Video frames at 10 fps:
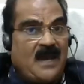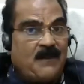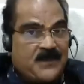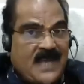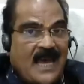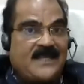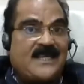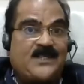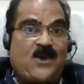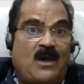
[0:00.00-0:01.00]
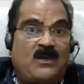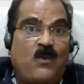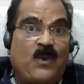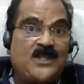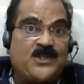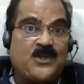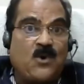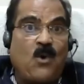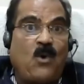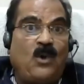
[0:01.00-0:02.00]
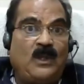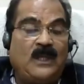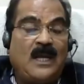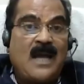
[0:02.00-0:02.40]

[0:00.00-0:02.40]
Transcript: emphasizes on one's role